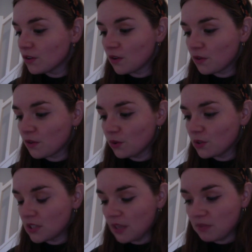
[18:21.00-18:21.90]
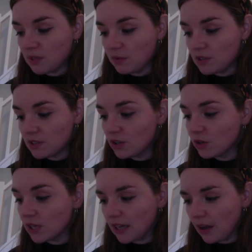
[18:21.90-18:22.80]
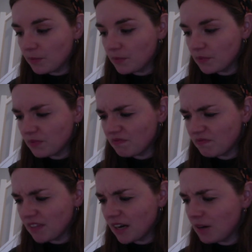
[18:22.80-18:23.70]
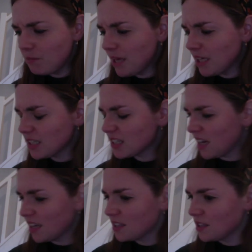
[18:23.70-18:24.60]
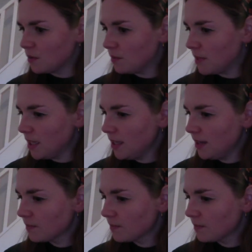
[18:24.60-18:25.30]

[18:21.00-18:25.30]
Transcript: thought Septimus, looking up, they are making signs to me?